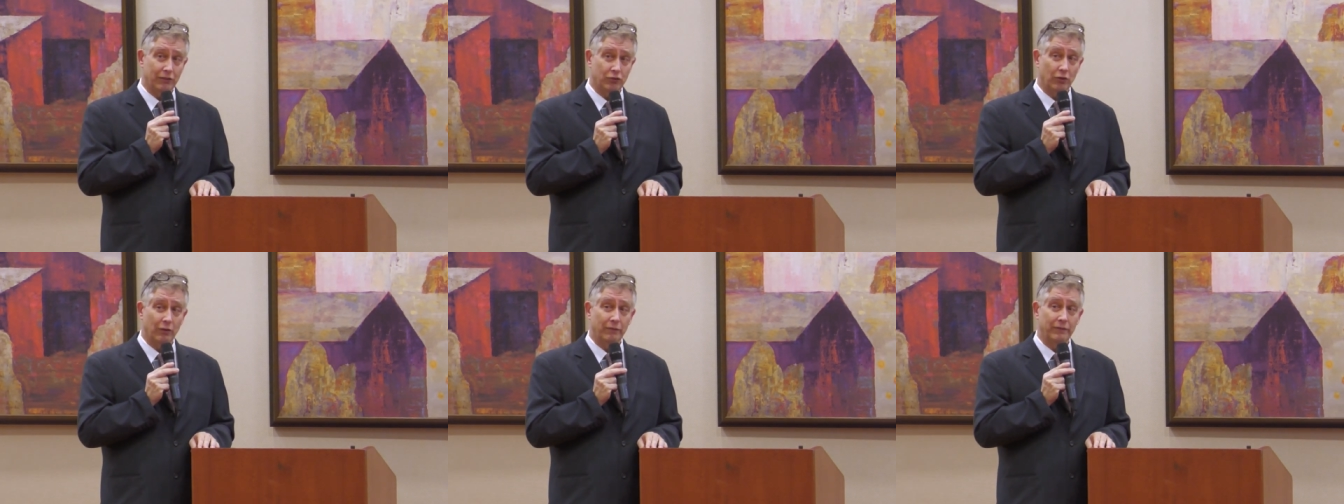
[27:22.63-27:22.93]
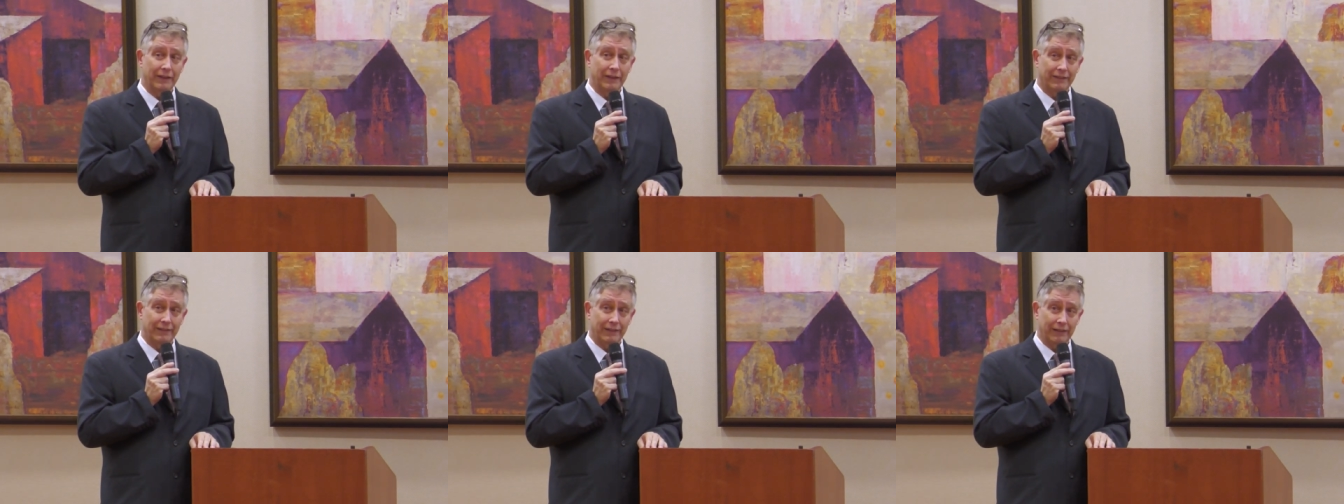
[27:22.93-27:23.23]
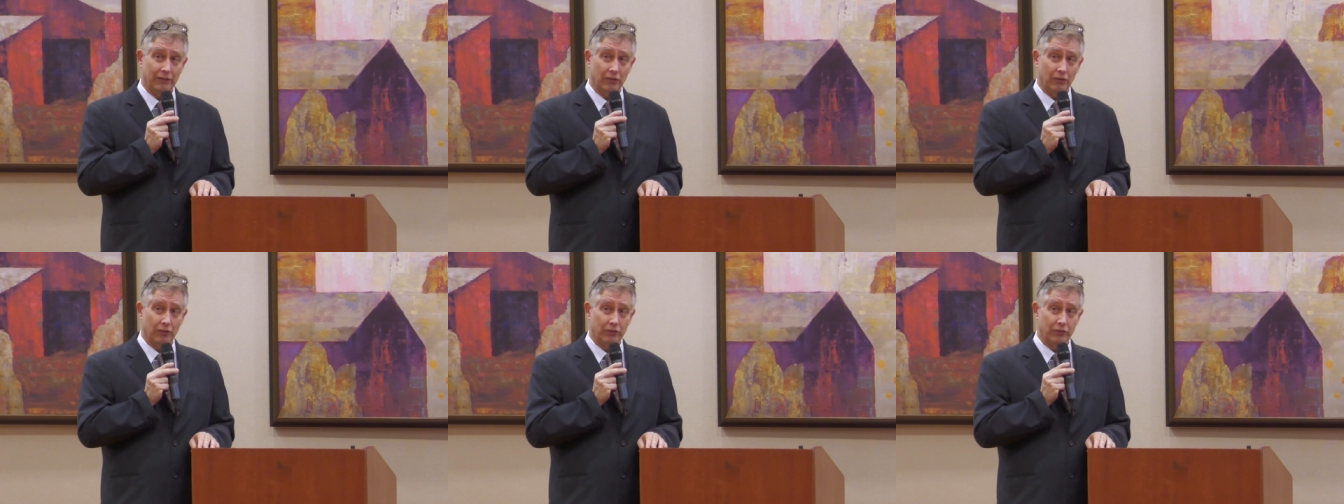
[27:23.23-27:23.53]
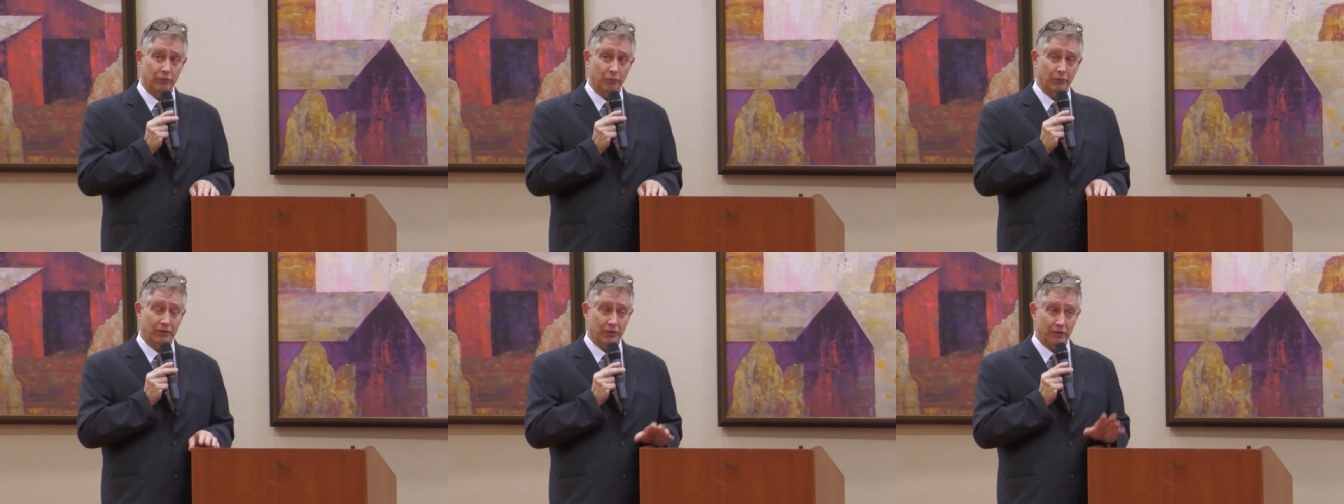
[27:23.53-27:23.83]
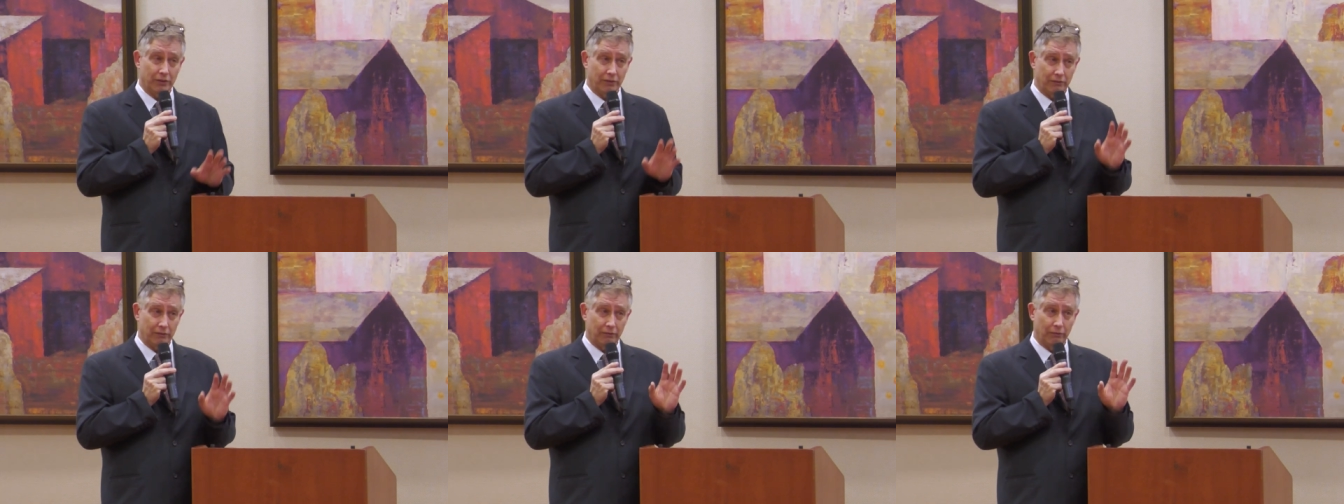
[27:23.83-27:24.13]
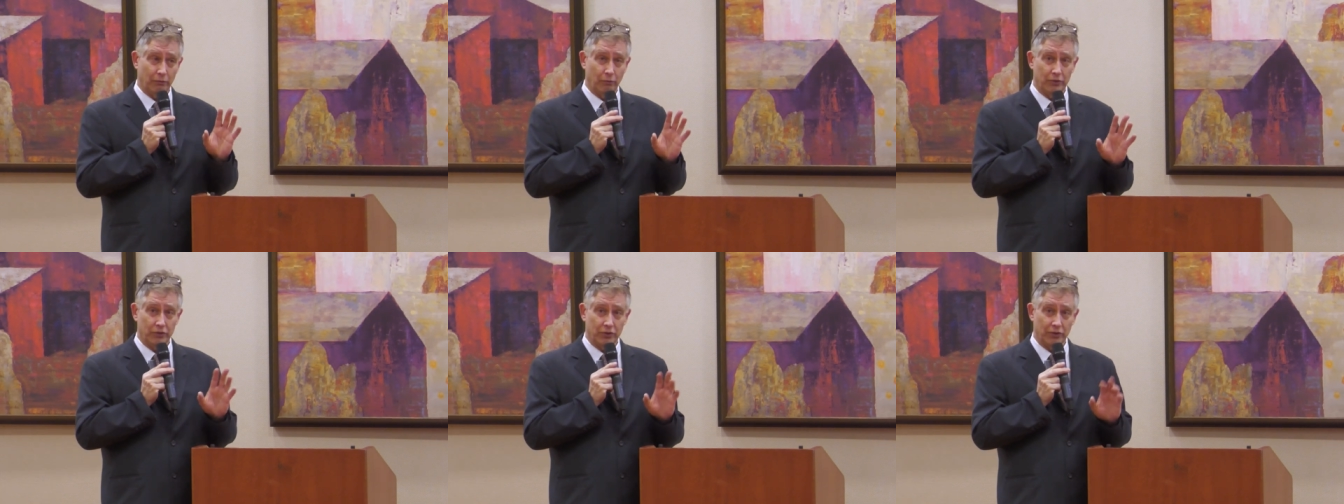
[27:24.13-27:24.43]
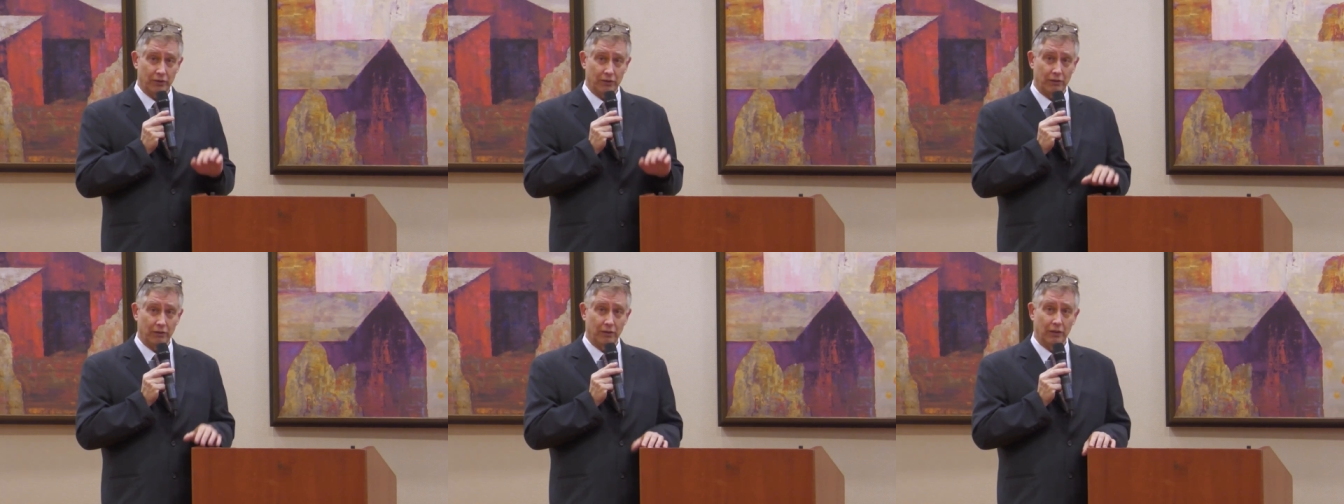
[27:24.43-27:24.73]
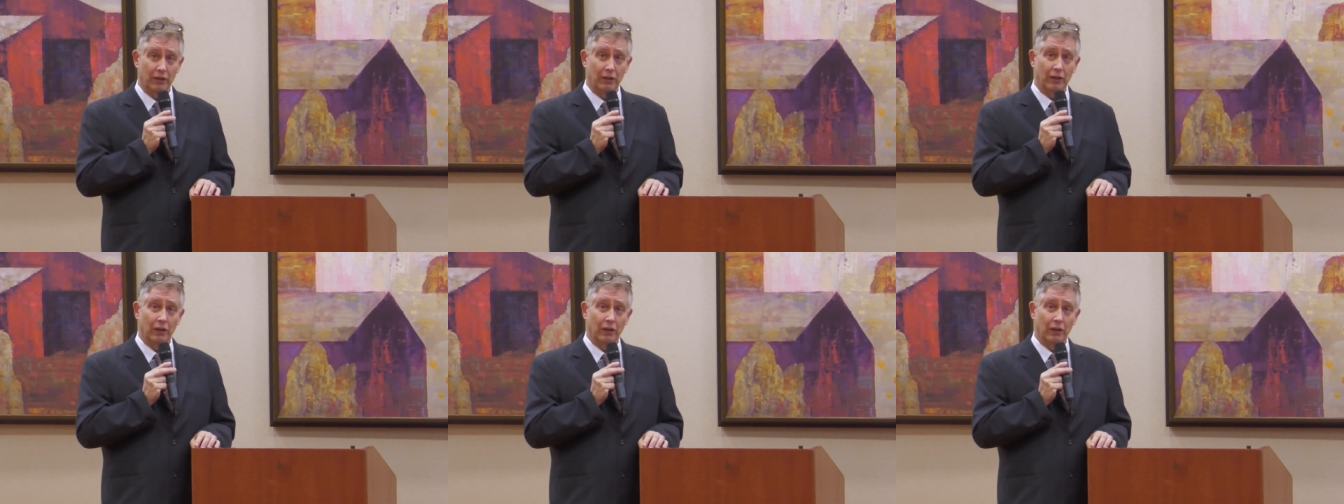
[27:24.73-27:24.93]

trophic signals, which are which are